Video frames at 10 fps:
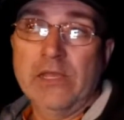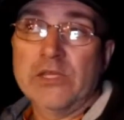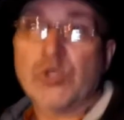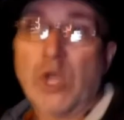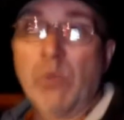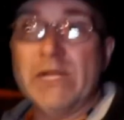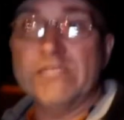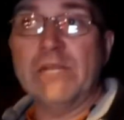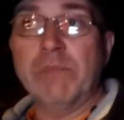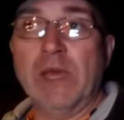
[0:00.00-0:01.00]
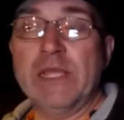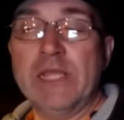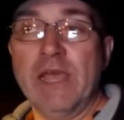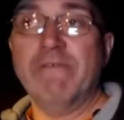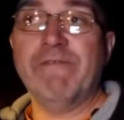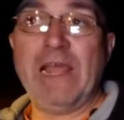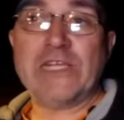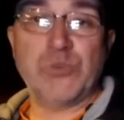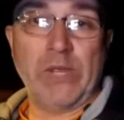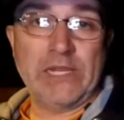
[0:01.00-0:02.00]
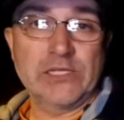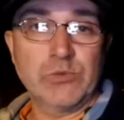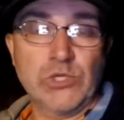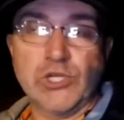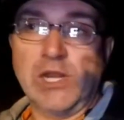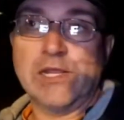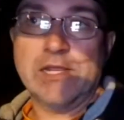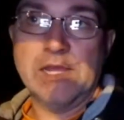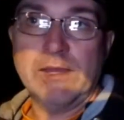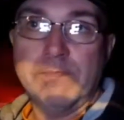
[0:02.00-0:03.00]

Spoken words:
So I went and did my flex wings, which are like